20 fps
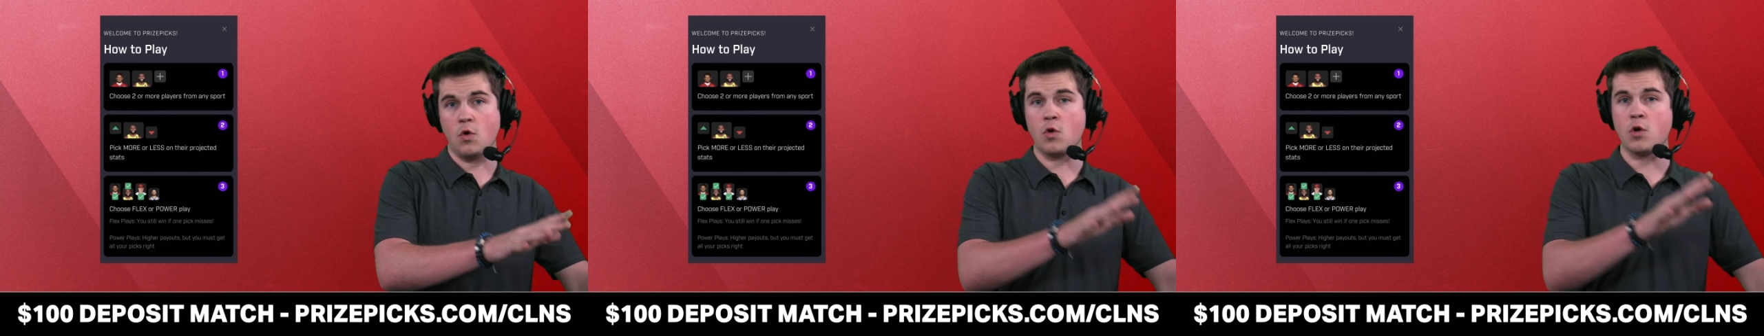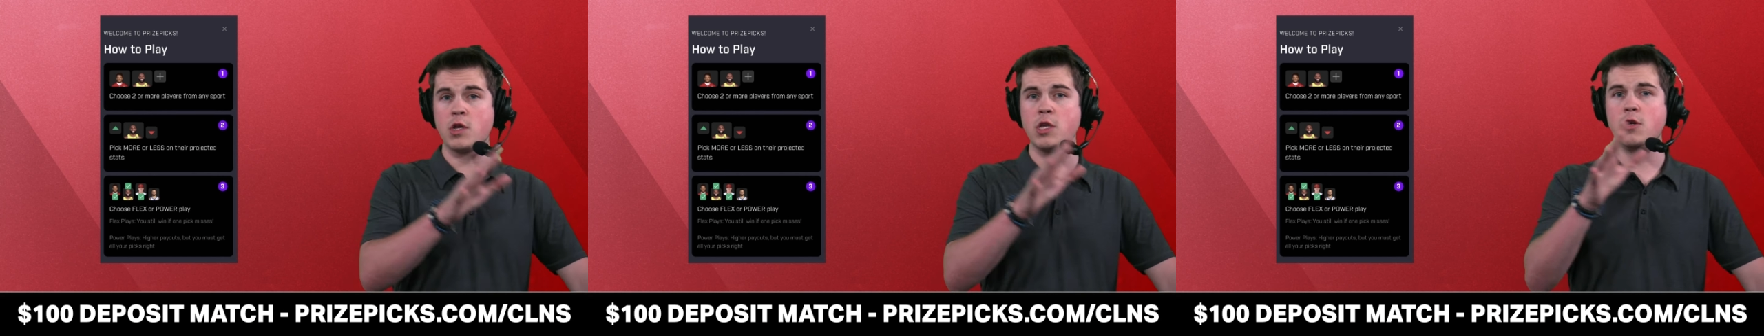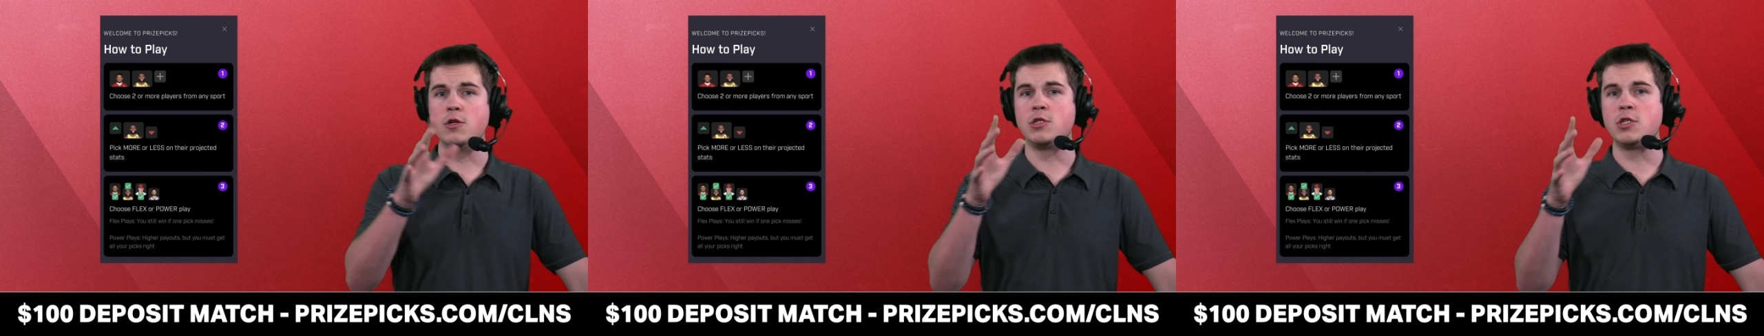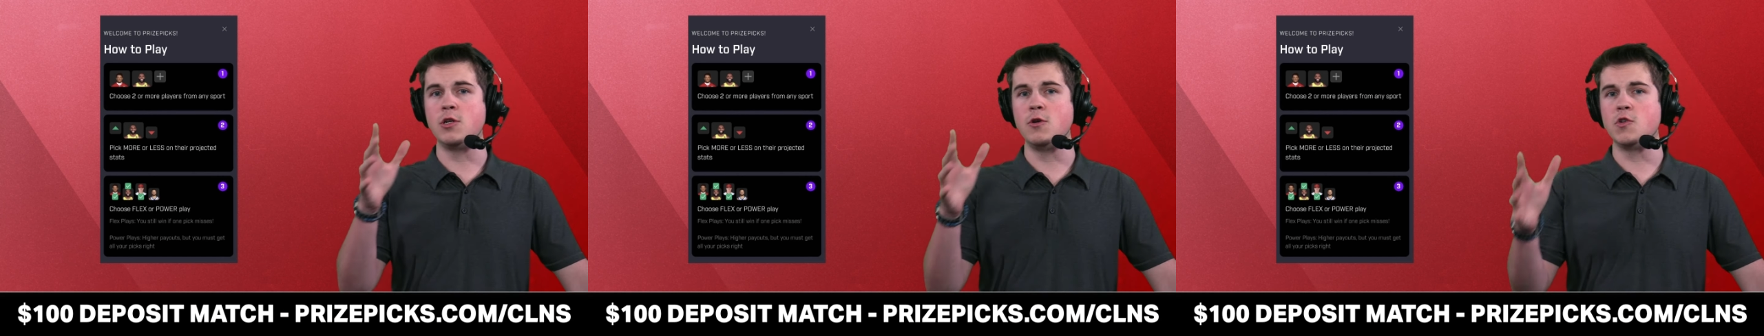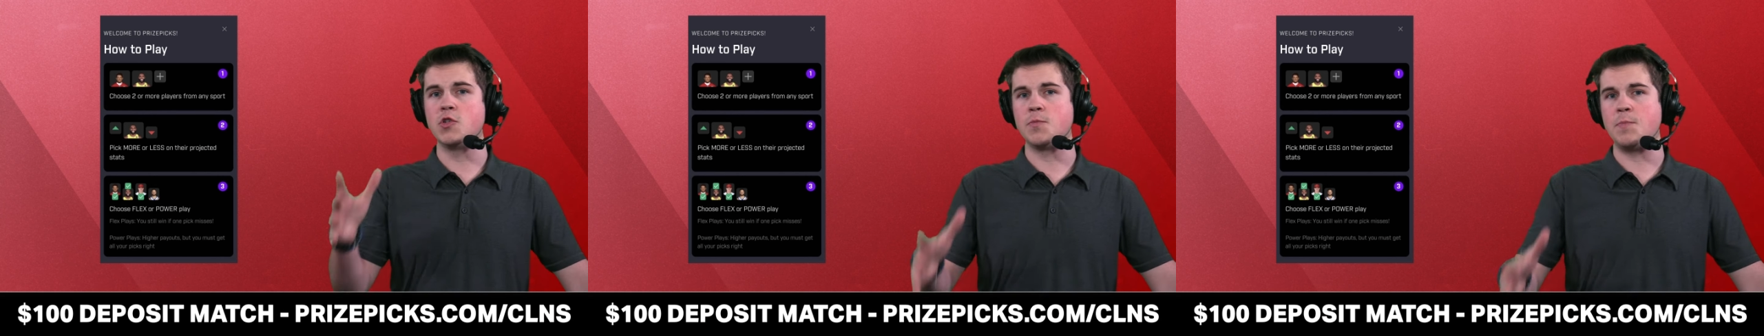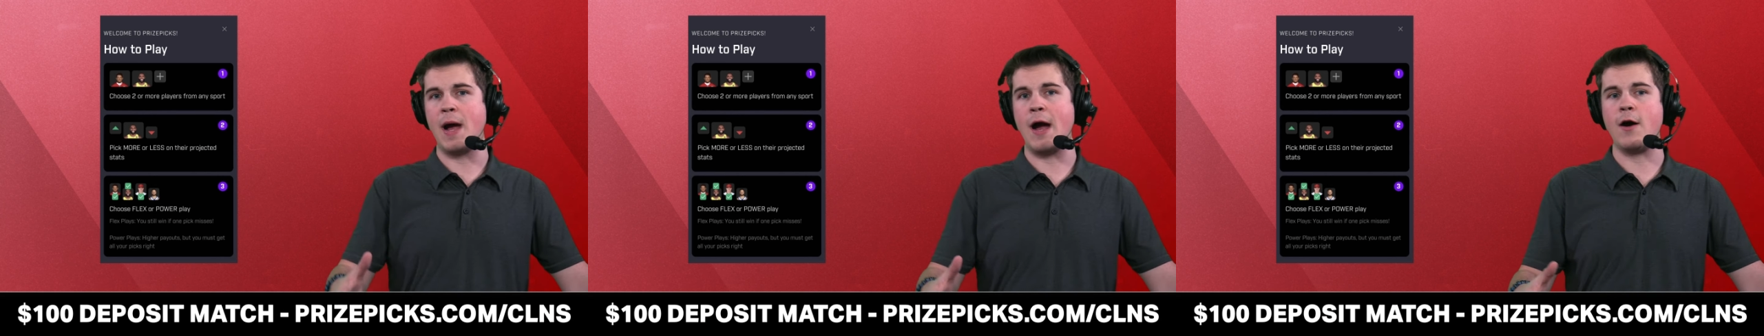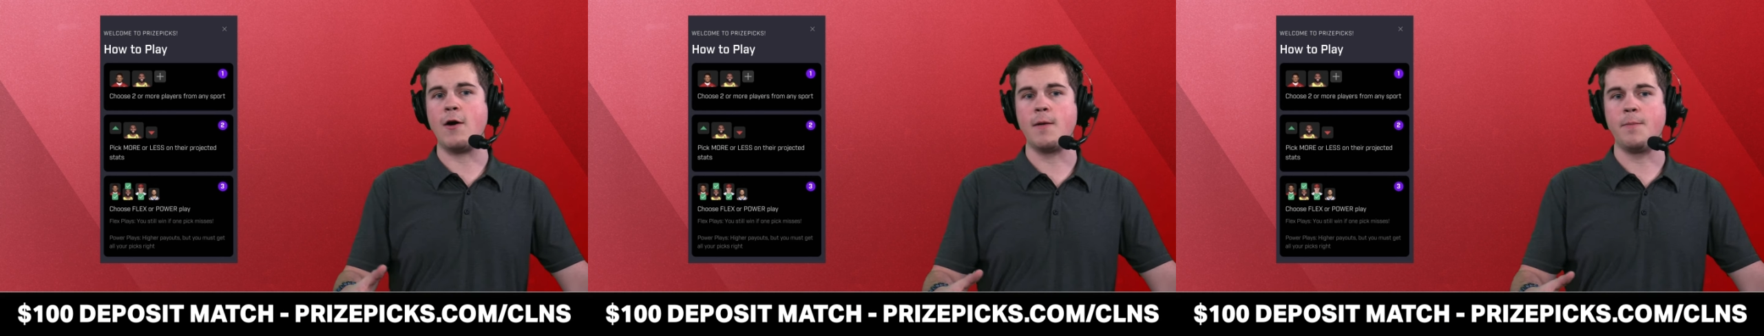or you choose
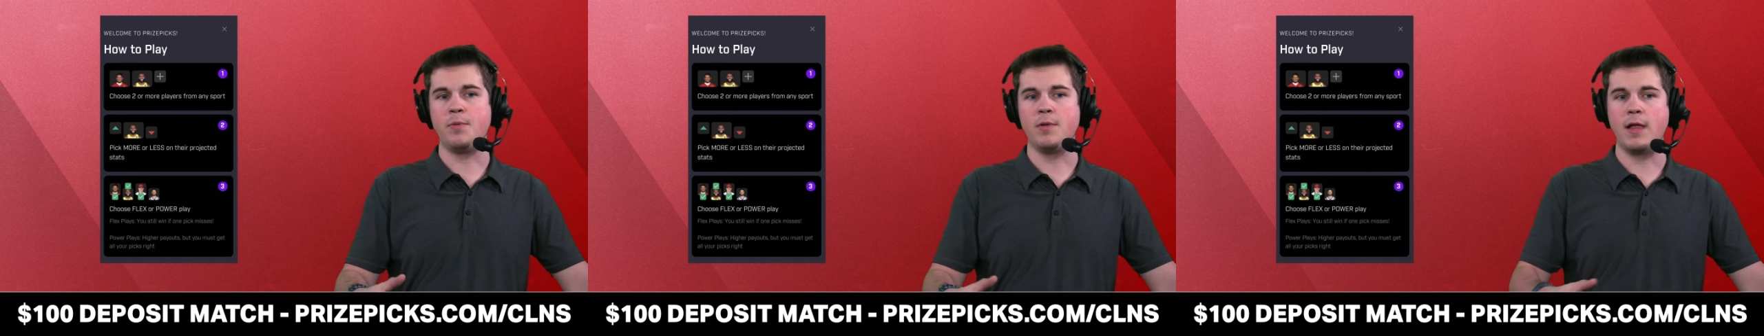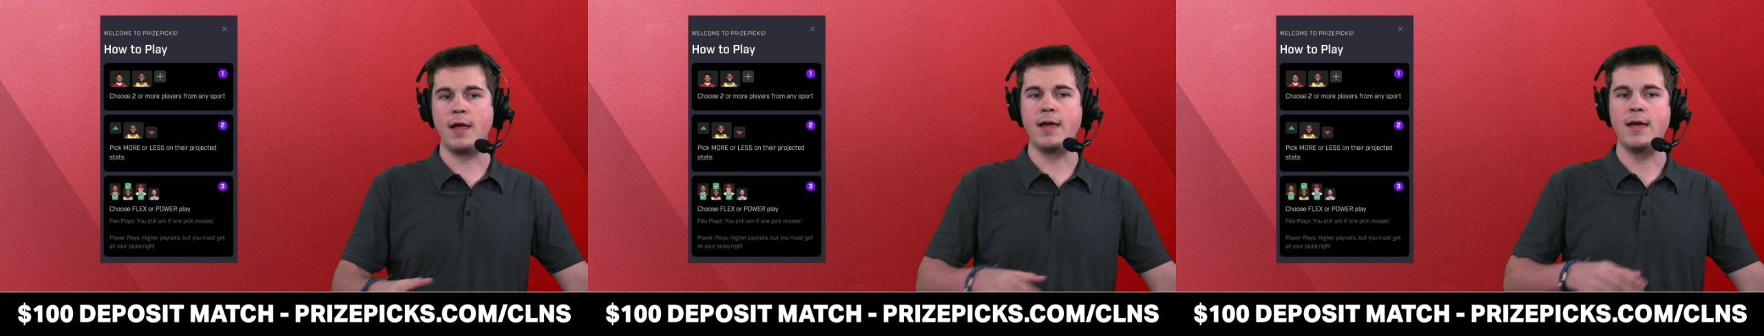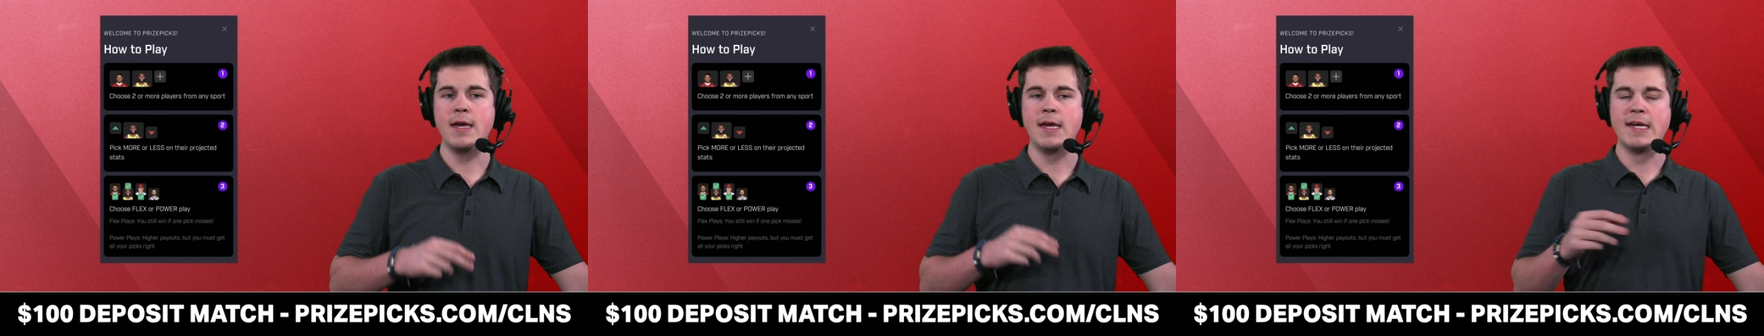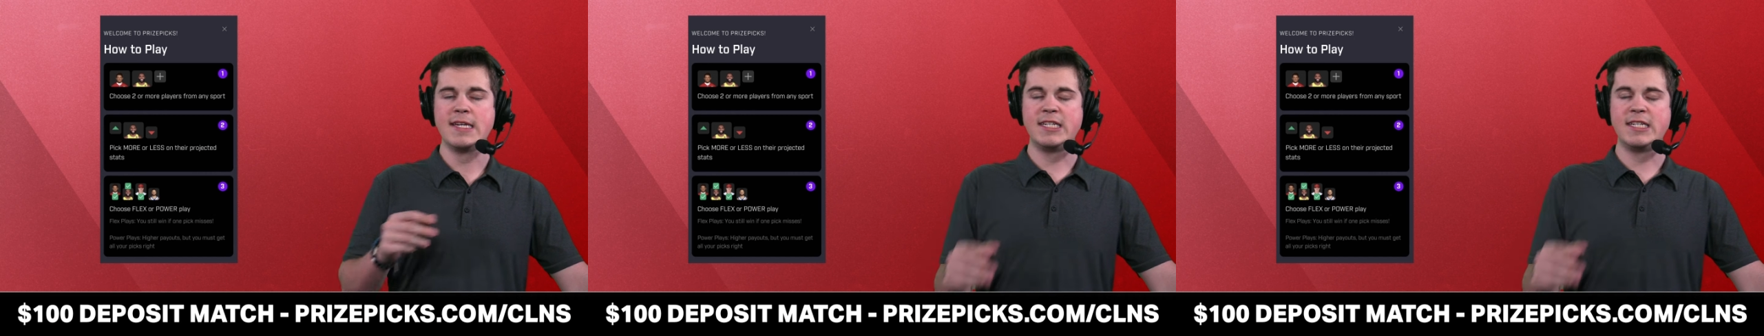power play